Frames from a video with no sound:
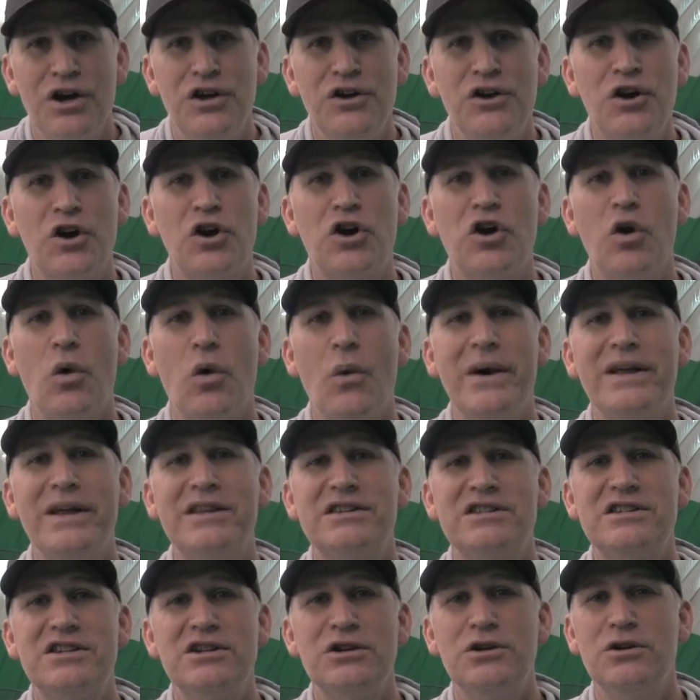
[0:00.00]
you're
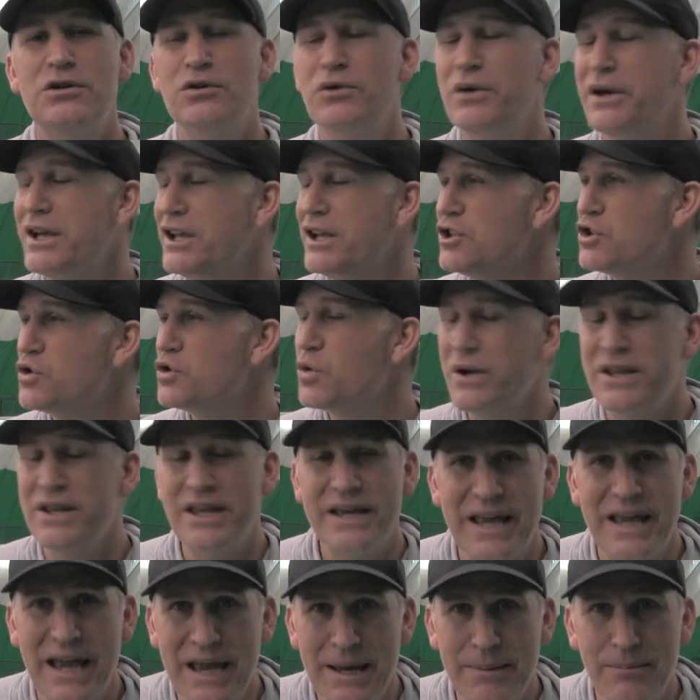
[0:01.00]
going to enjoy
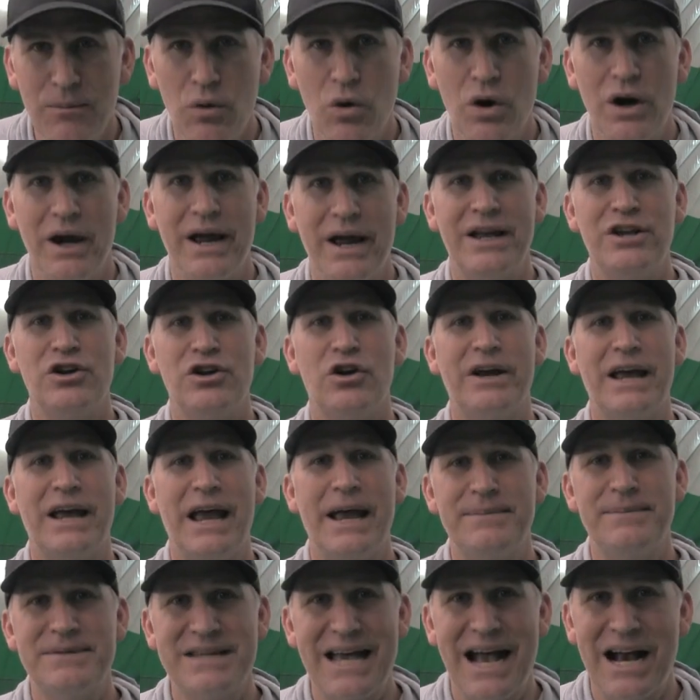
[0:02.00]
the game more and your
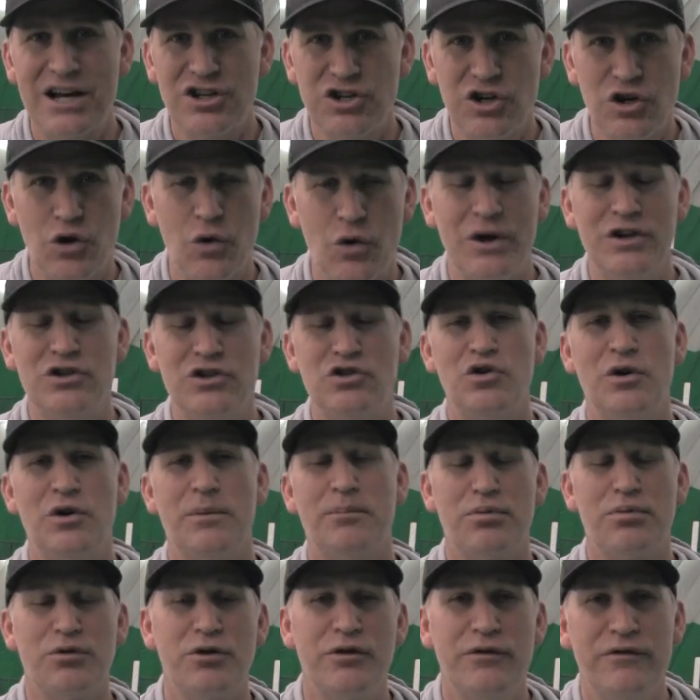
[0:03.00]
game's actually going to
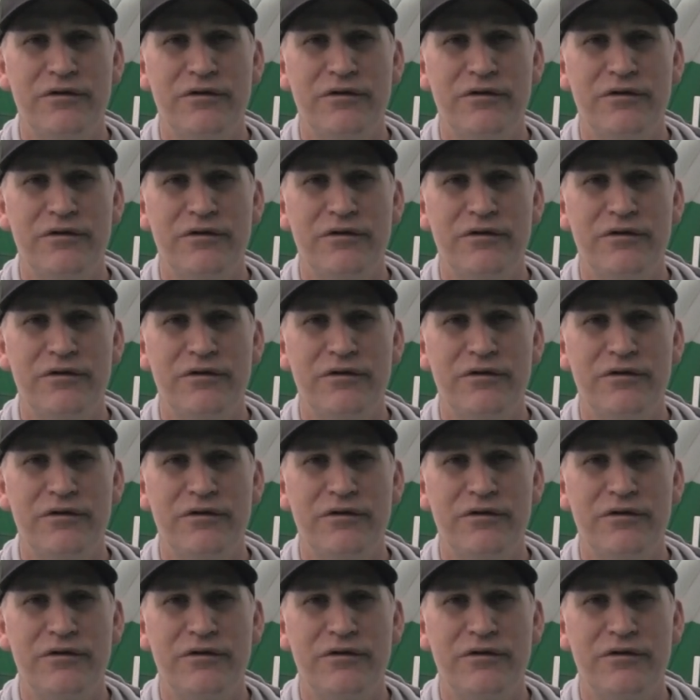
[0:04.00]
improve